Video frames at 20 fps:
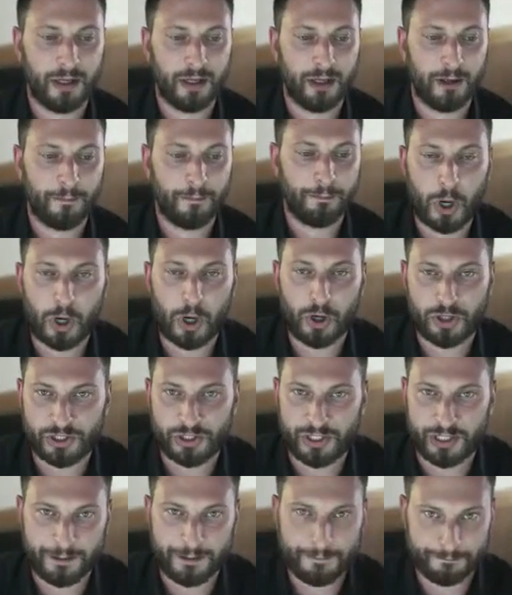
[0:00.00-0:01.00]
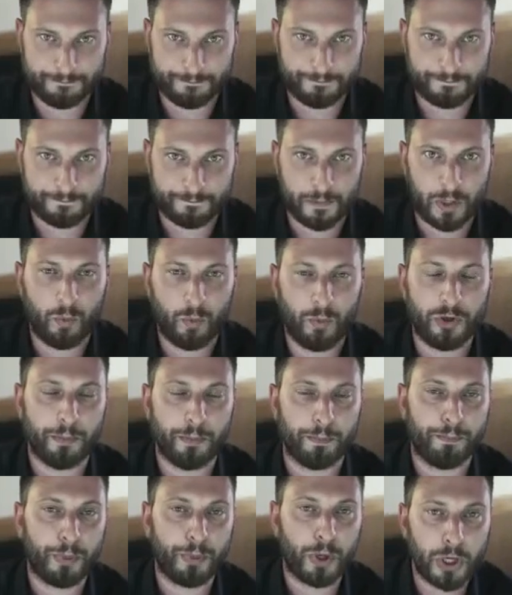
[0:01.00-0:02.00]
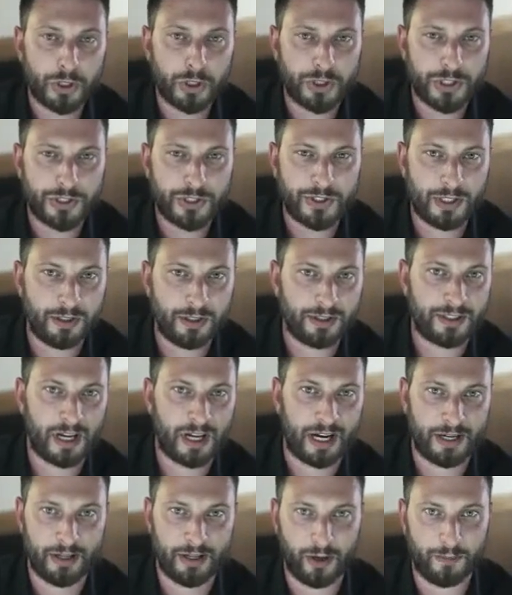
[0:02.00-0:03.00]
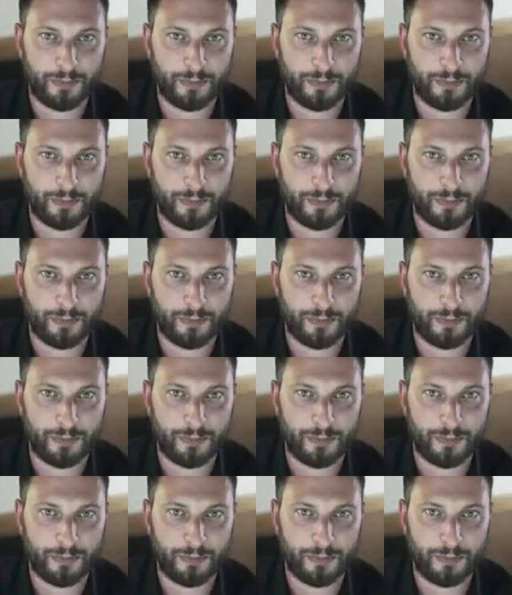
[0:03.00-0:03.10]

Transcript: Purchasing. When you're purchasing a tiny home,